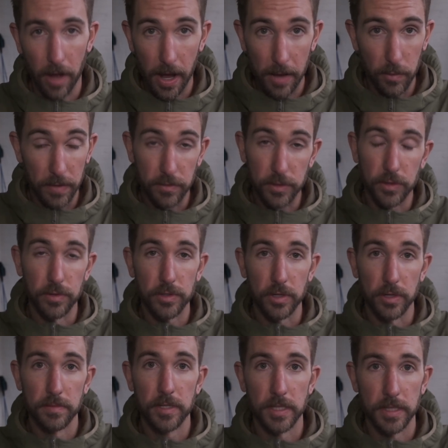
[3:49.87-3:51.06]
I went for 2
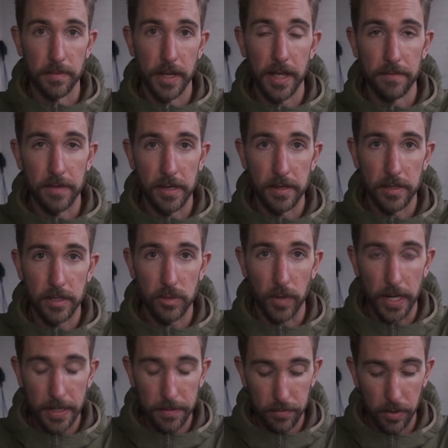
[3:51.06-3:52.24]
scoops because I'm a heavy
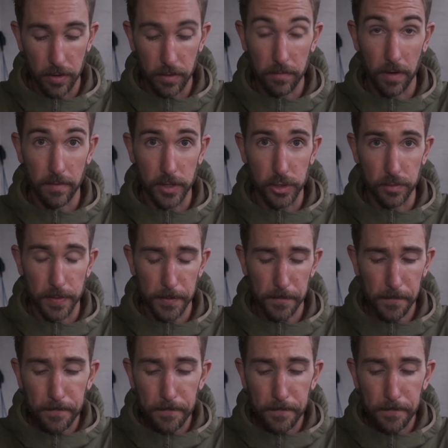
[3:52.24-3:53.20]
sweater per 500 mil,